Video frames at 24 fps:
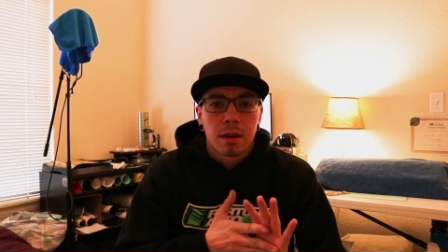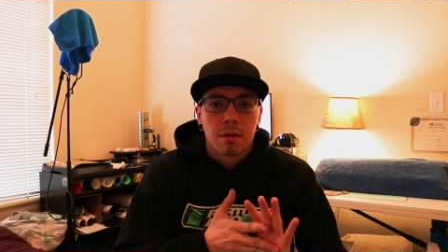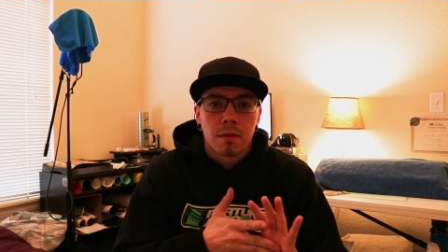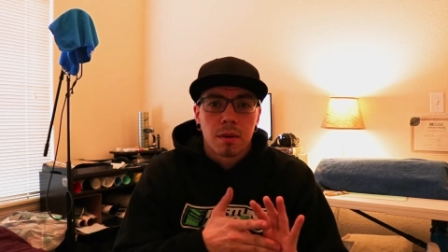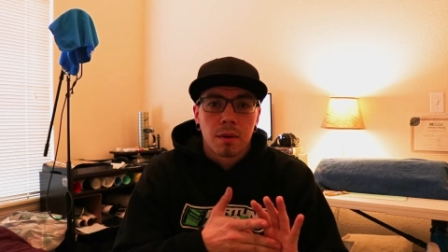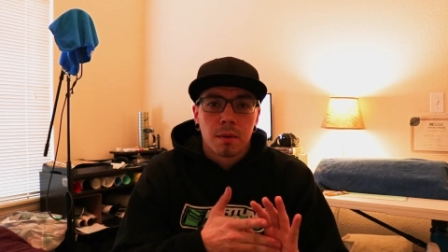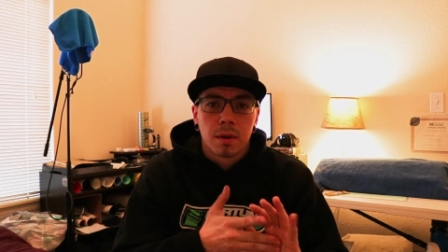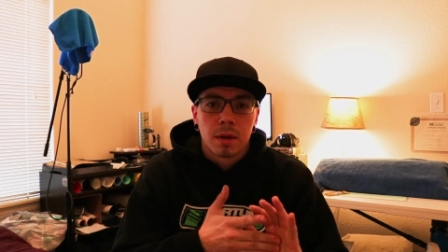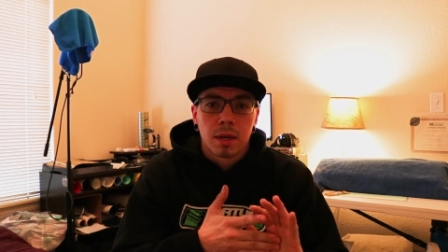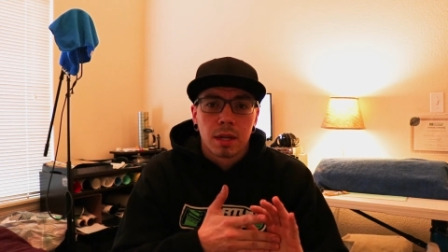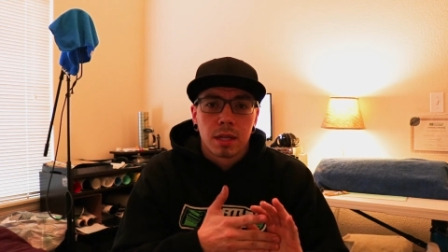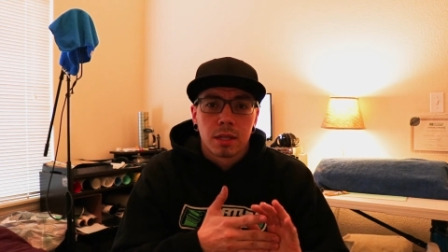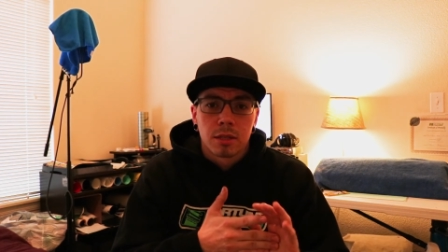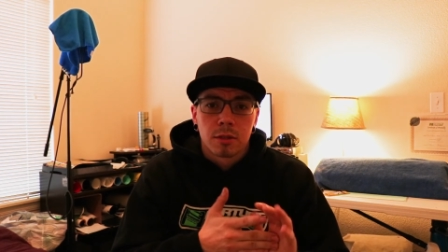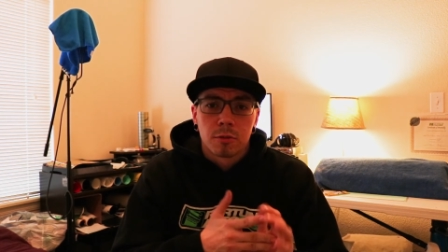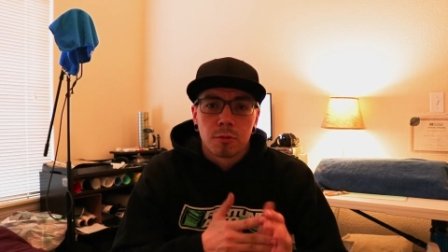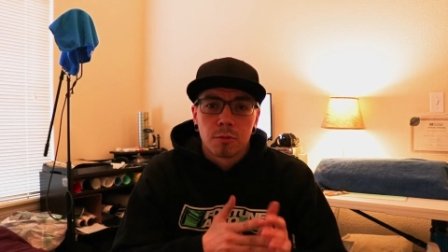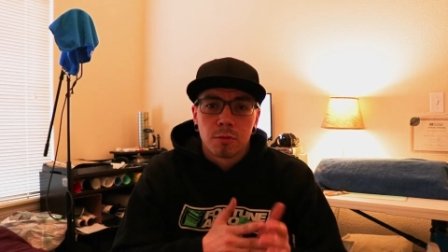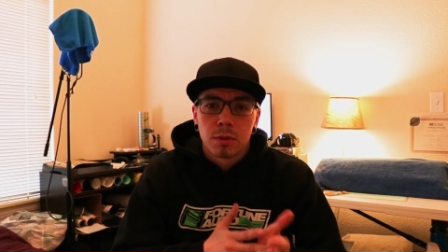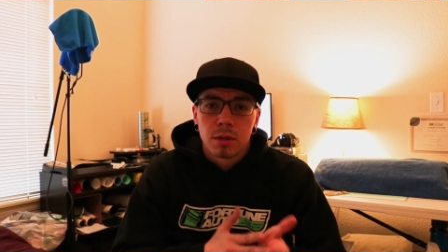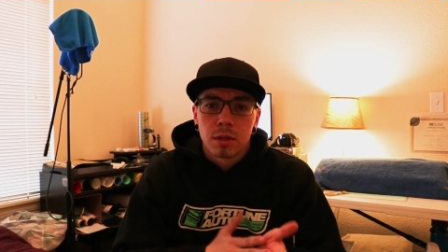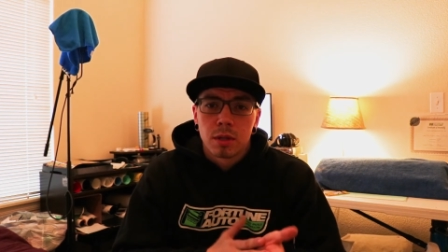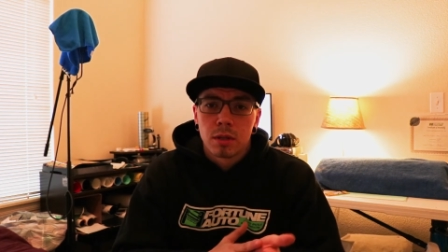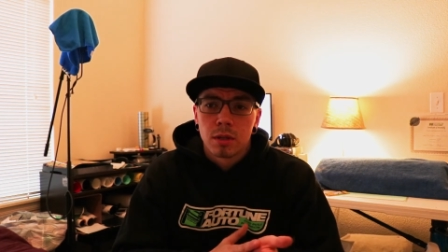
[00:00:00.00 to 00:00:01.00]
if I want to get
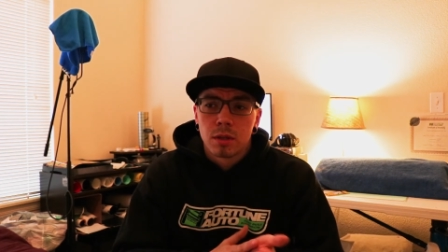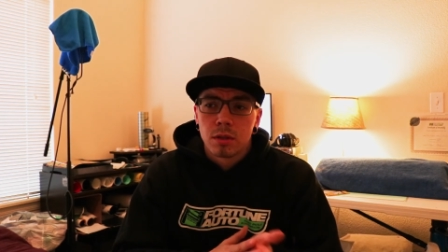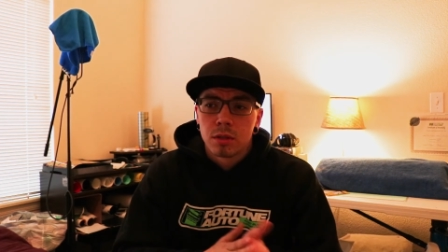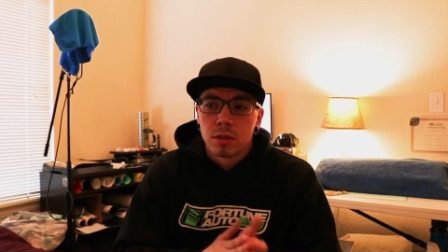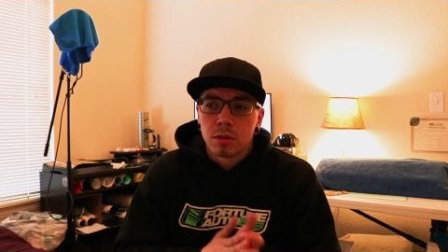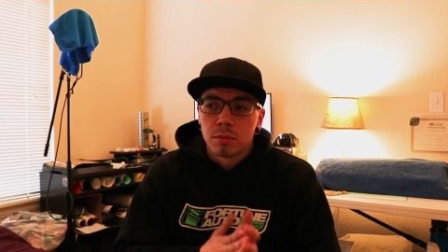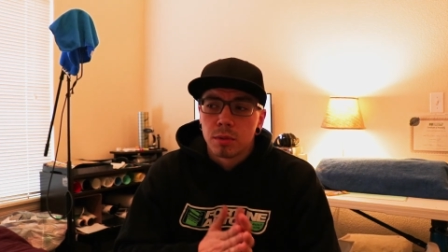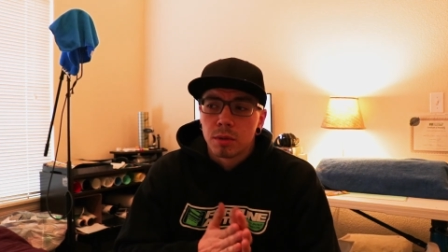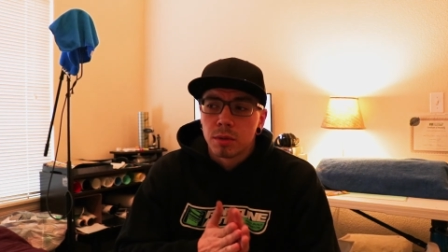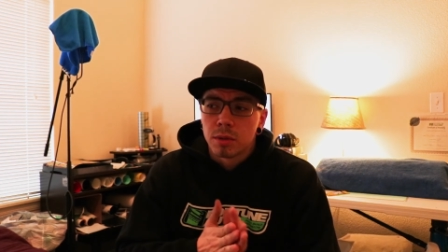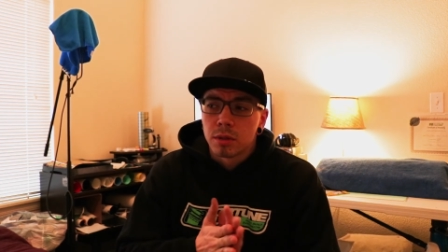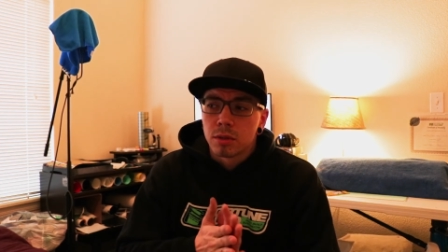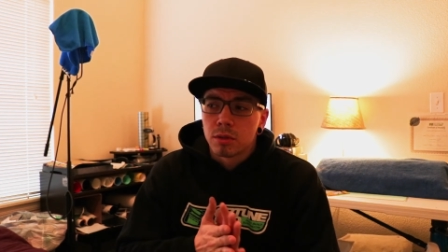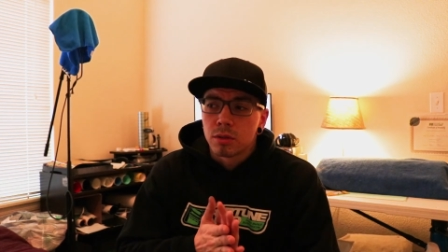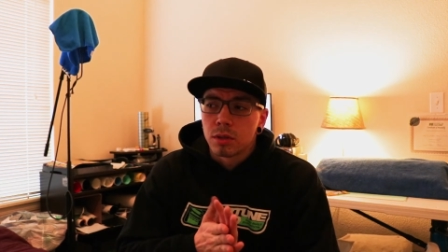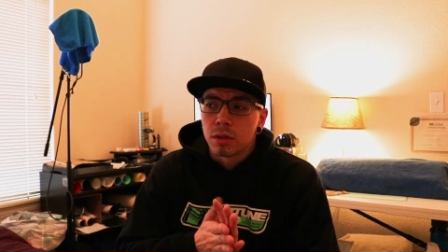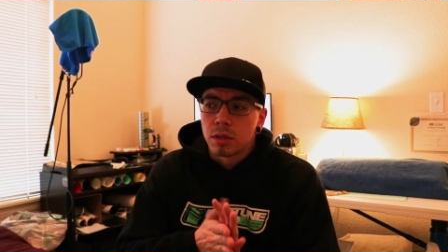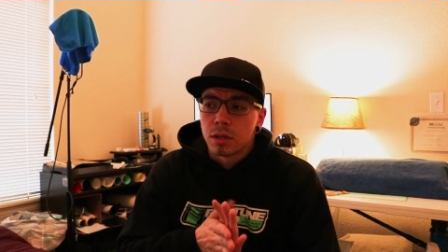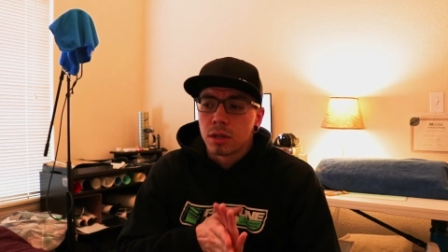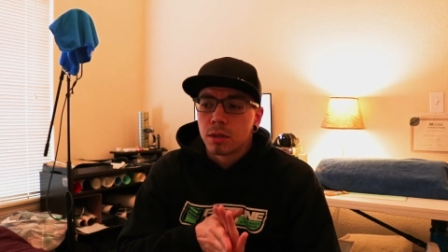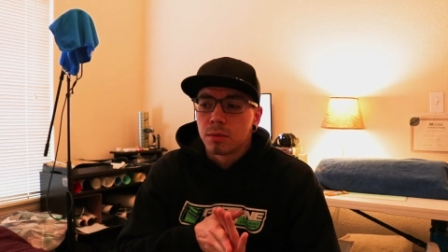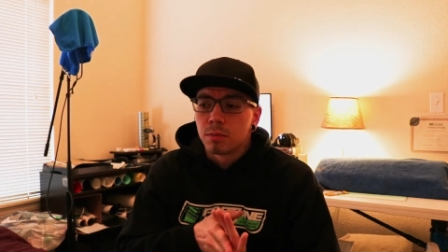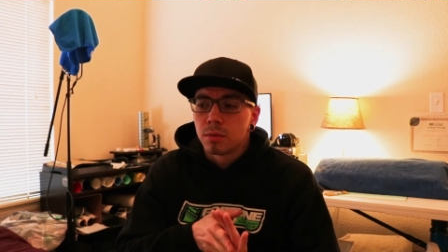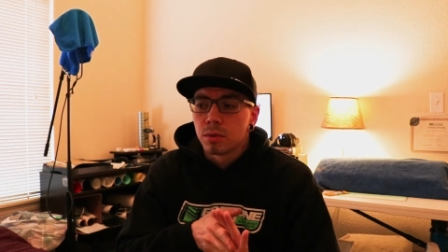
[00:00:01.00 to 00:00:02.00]
some wheels, some lower control
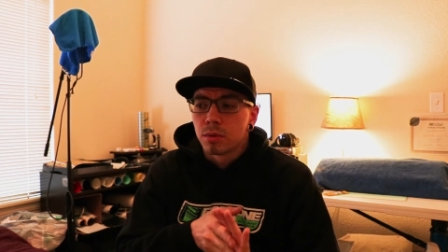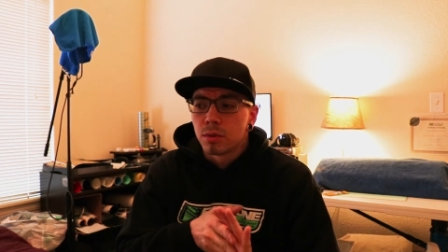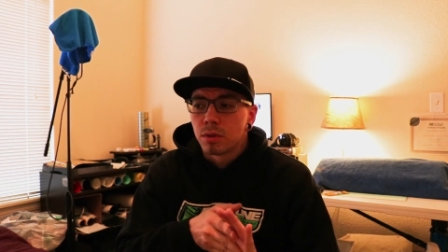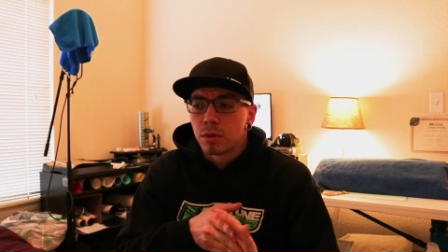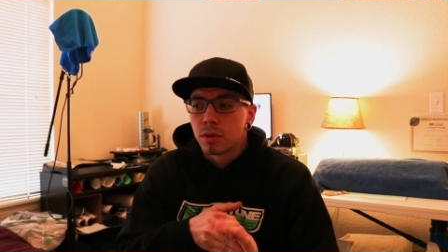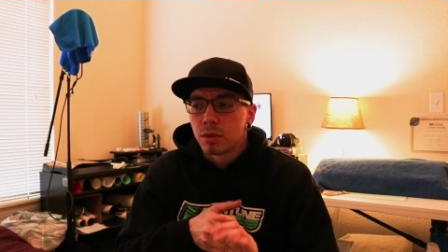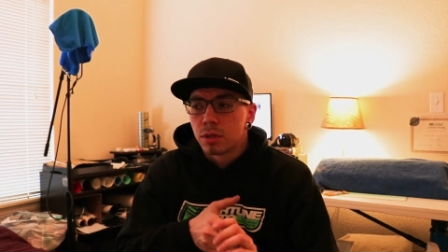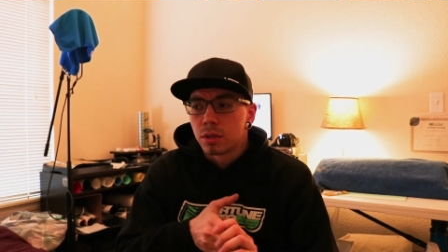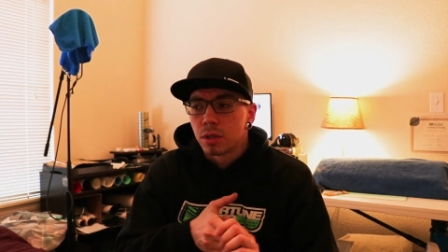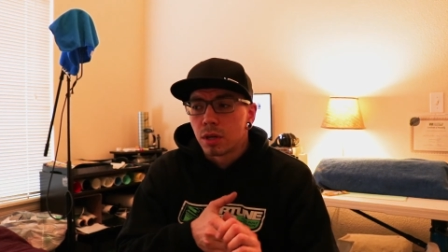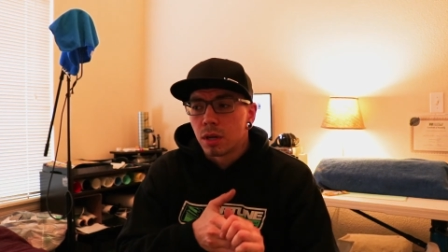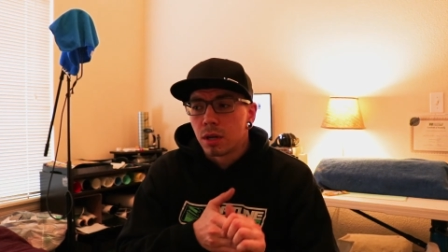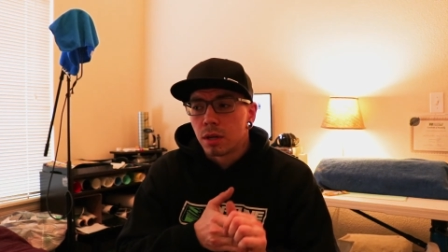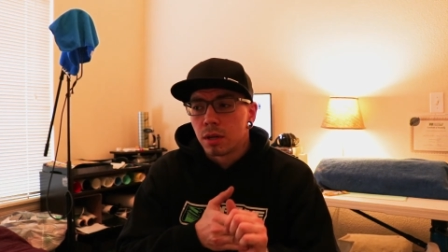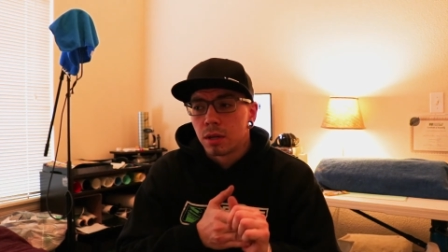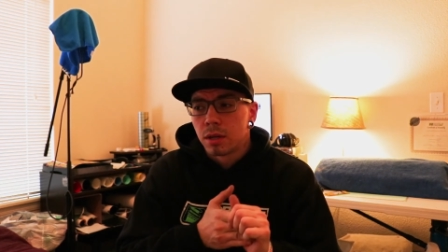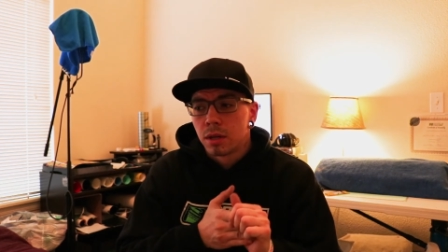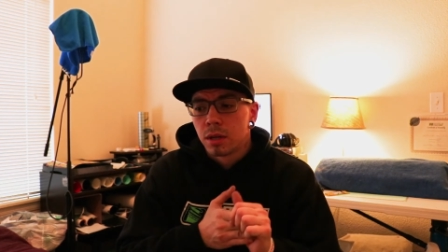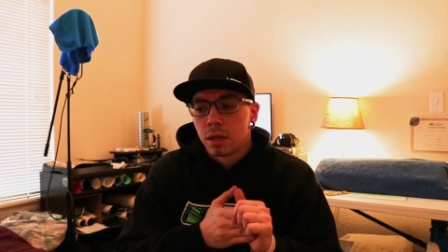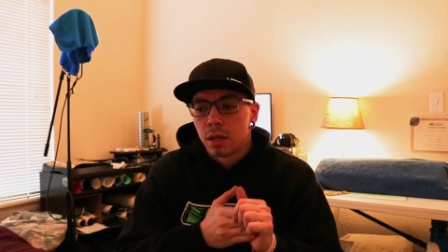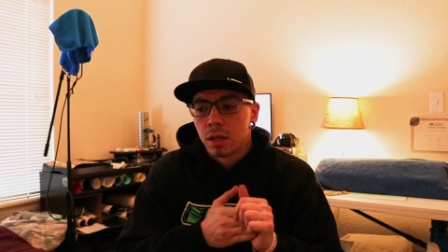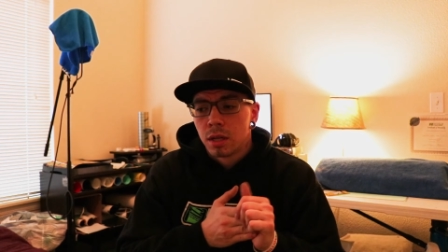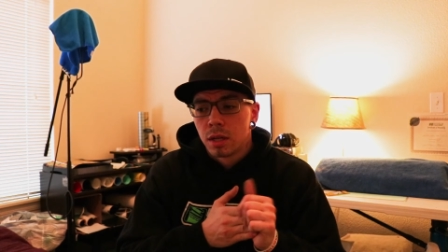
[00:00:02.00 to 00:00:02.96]
arms, or start